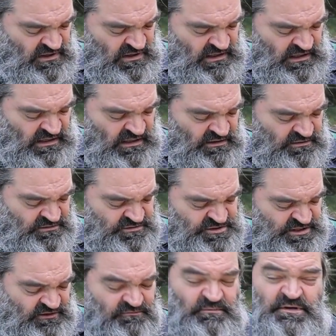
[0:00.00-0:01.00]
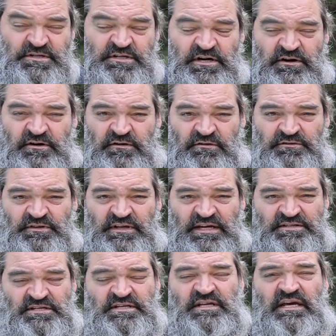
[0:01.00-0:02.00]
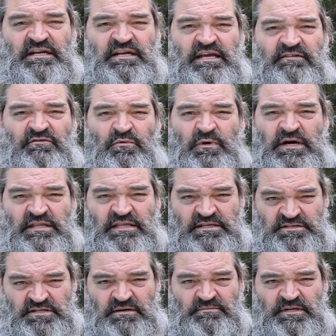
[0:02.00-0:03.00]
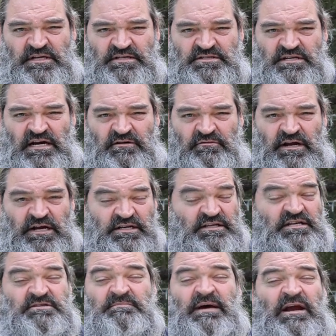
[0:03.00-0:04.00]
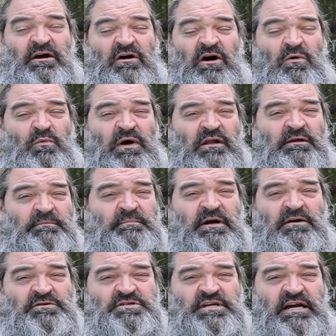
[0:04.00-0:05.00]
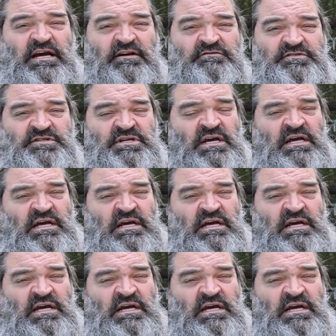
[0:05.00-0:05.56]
or shelf material, that's a dead giveaway that something's not right. Doesn't matter how well it bare shafts.